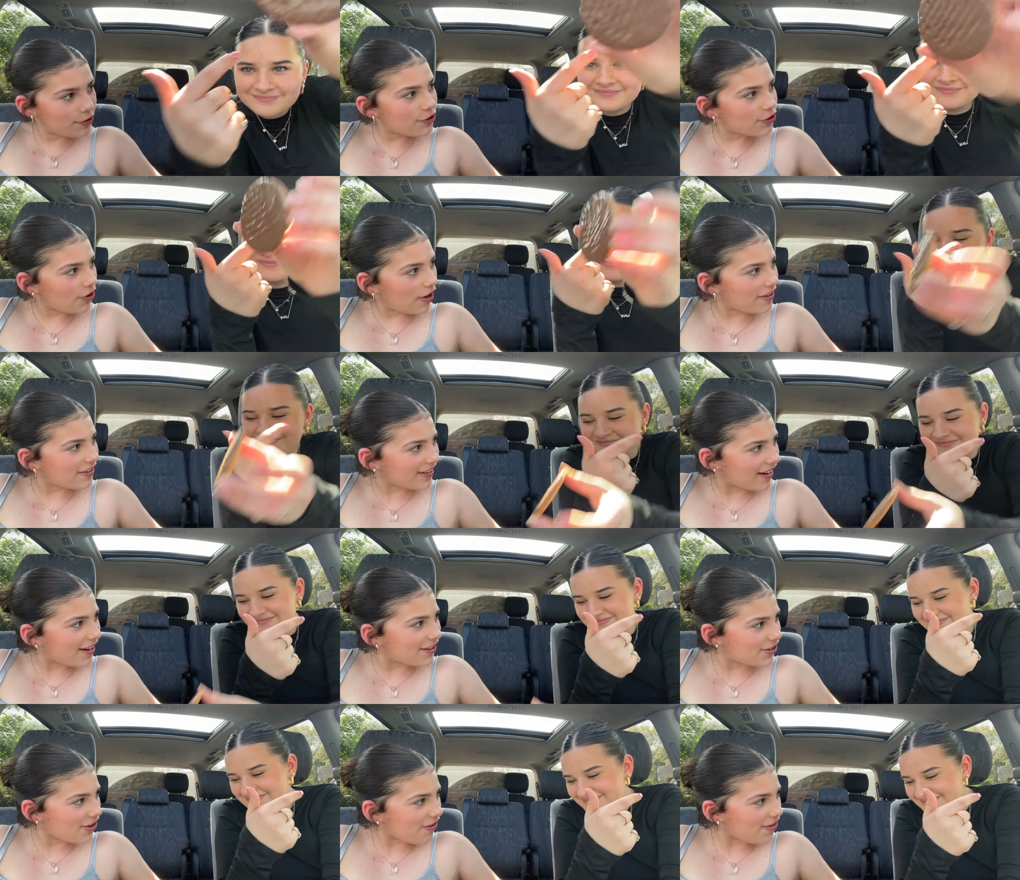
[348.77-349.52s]
Speaker 1: just tried to get
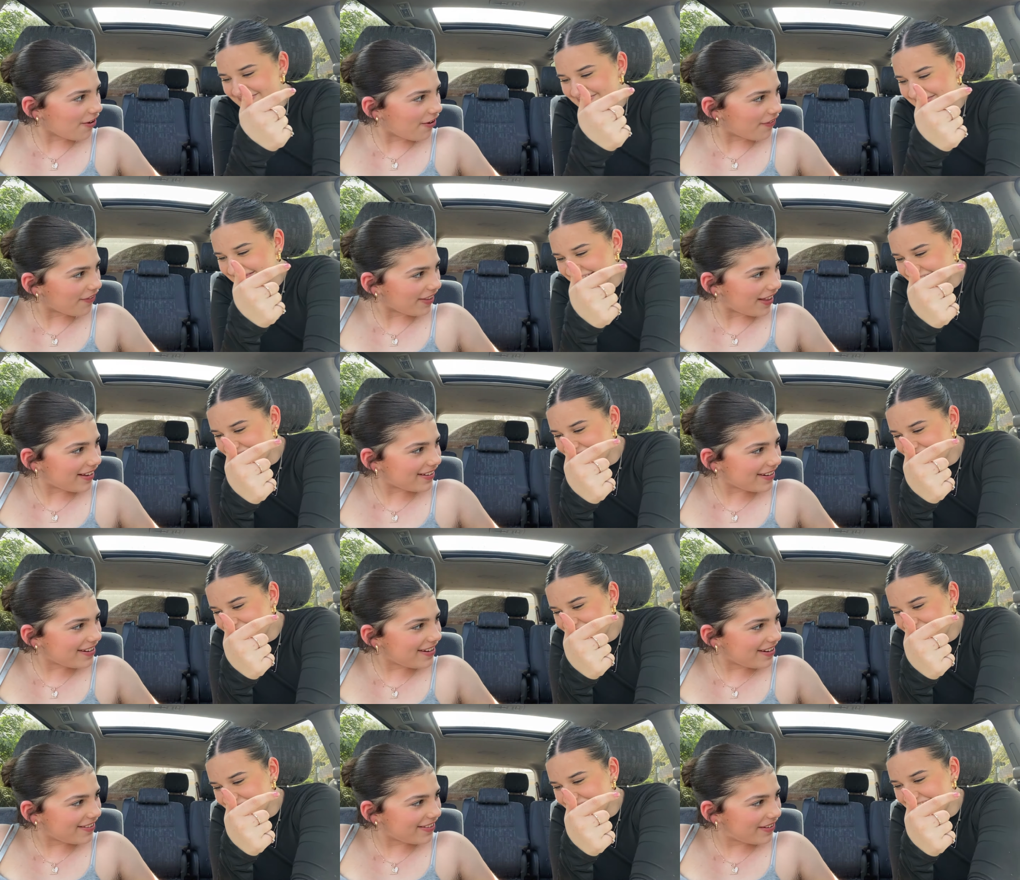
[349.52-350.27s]
chocolate with that, didn't
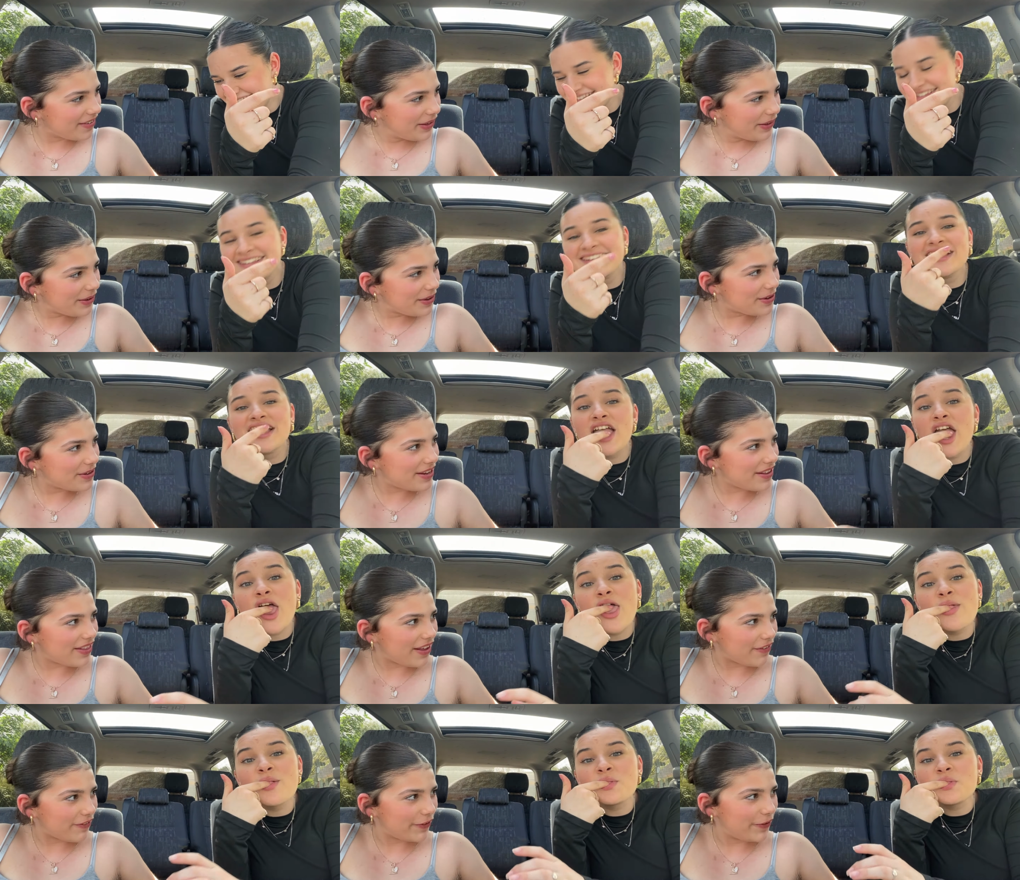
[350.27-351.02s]
you? That's what you did
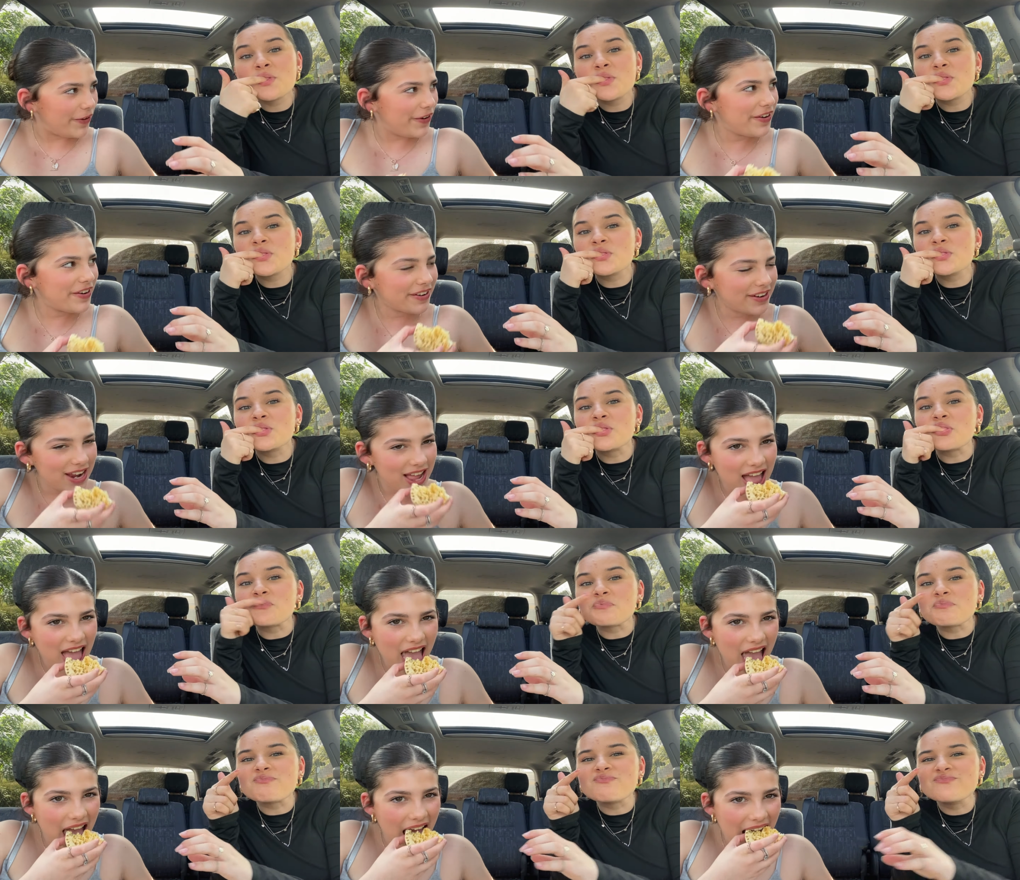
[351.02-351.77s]
that
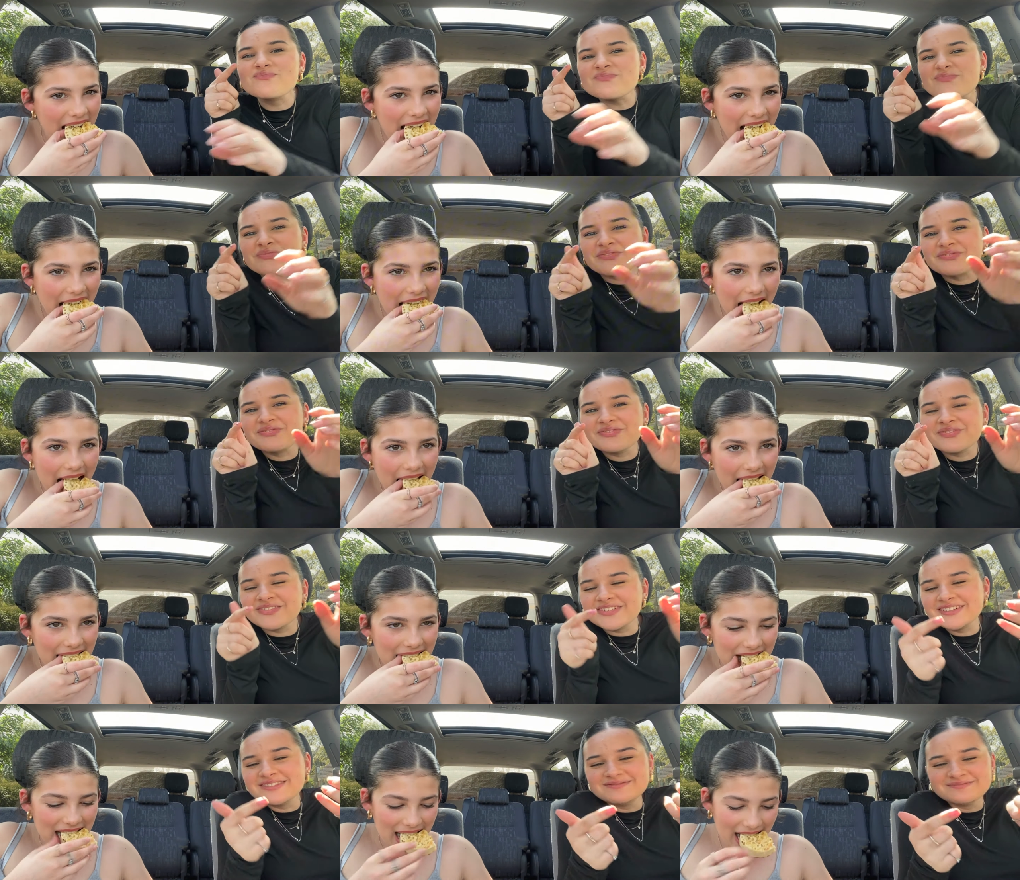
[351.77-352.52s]
for.
Speaker 2: Mm,
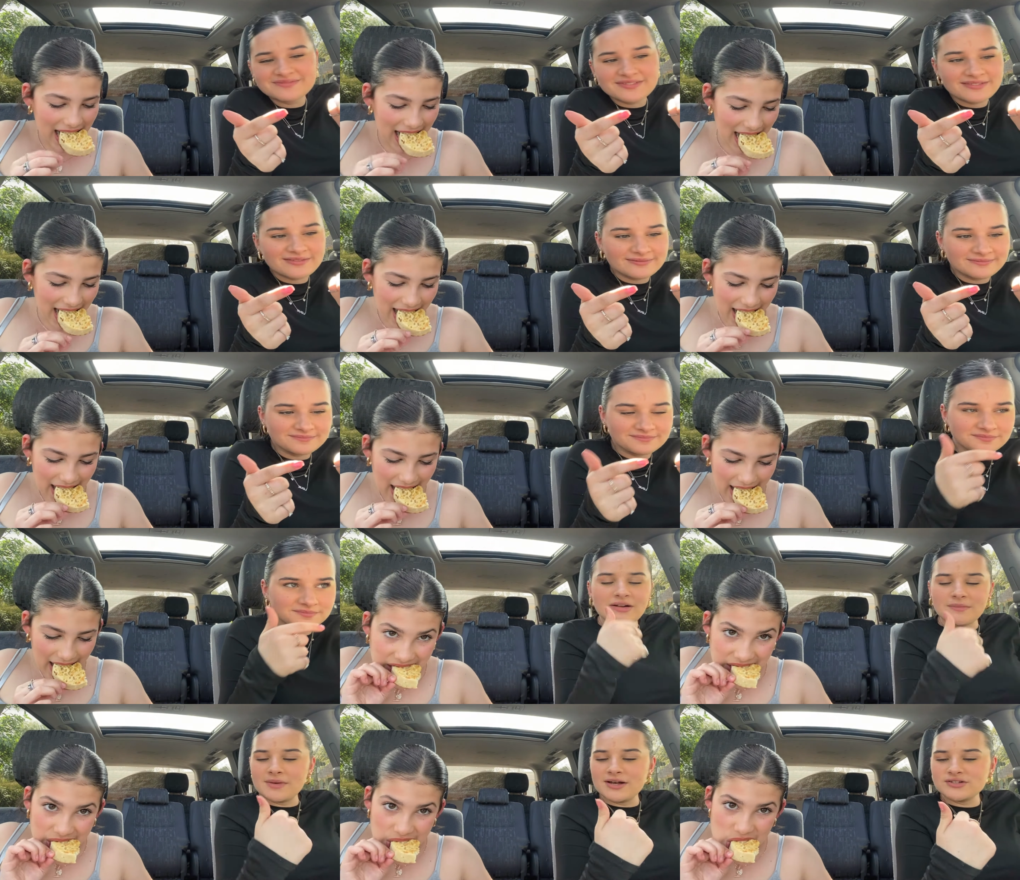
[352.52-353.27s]
mm,
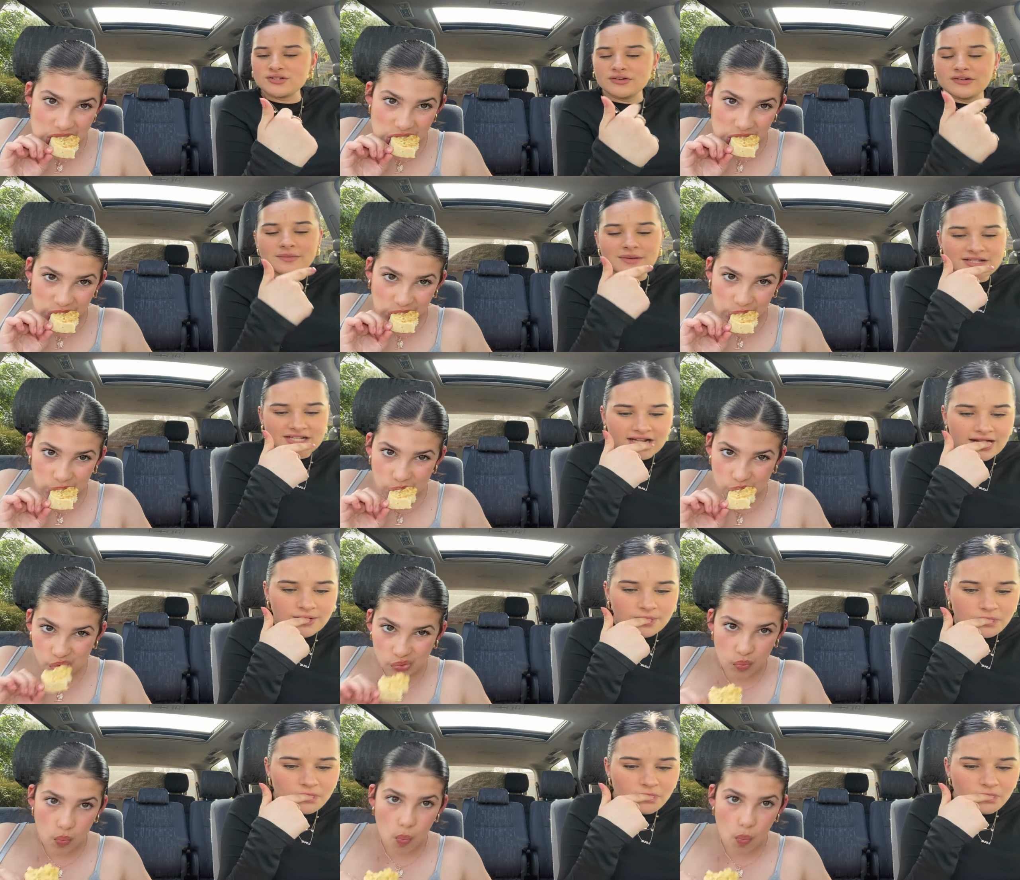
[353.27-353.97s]
My story, basically.